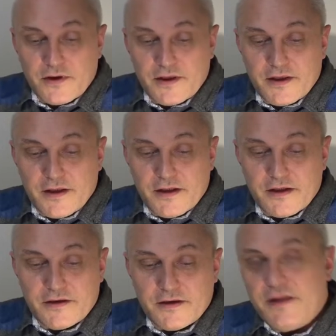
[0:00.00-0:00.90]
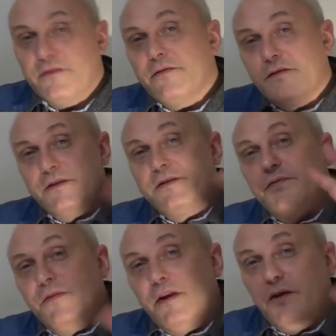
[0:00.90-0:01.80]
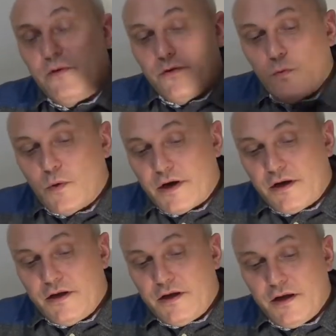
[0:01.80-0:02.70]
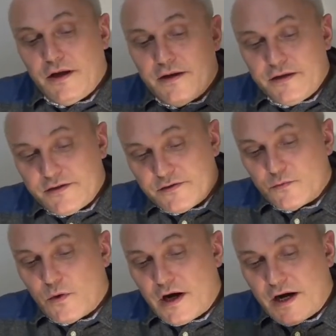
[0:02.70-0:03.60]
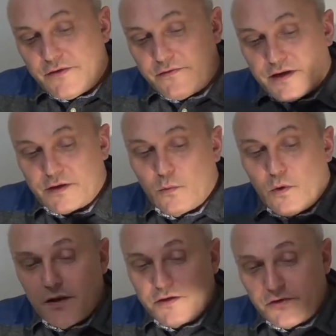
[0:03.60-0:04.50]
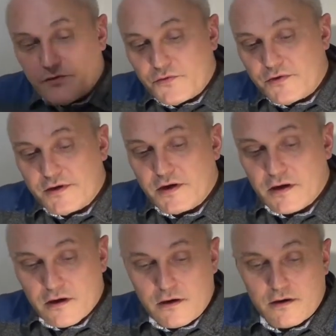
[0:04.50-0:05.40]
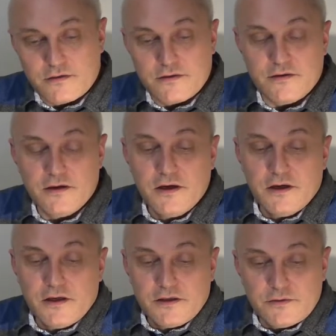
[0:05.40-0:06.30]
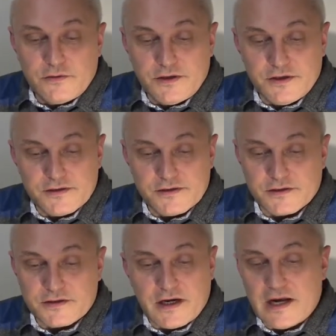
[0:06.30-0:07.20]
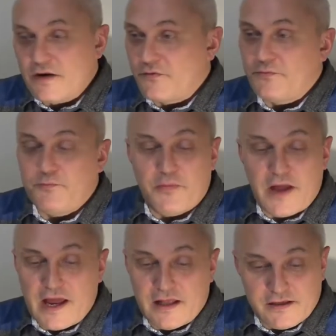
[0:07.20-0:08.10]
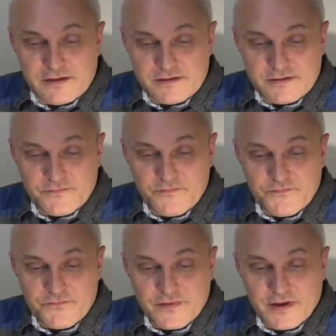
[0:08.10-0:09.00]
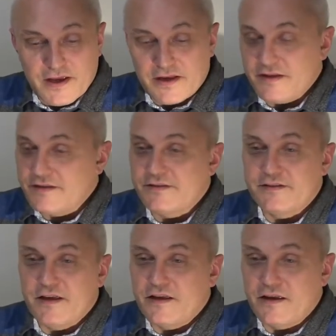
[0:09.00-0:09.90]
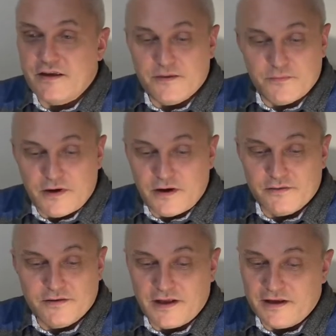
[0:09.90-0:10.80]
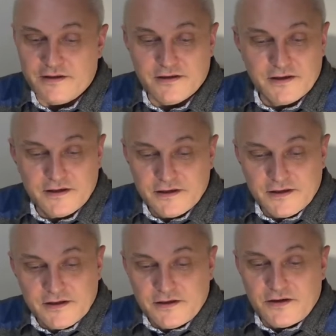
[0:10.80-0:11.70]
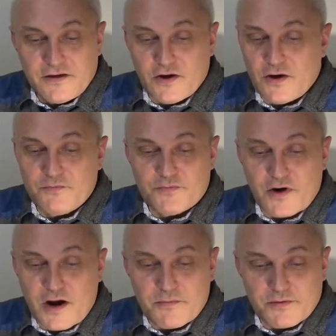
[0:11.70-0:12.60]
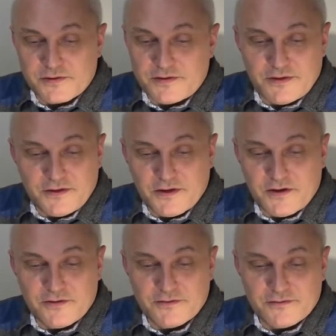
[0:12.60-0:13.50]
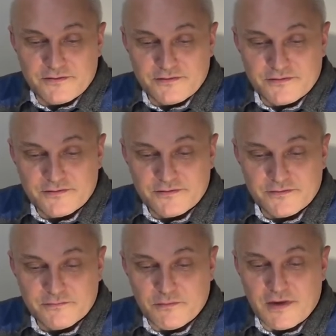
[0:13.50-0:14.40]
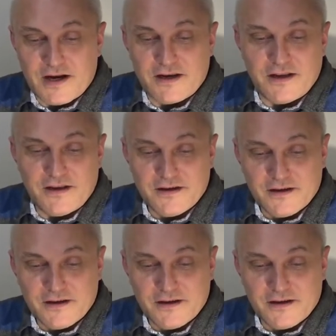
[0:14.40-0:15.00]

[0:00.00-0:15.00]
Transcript: And even this video, when he and his wife like walking through the garden to his kind of palace, and he's singing about like no property, no money.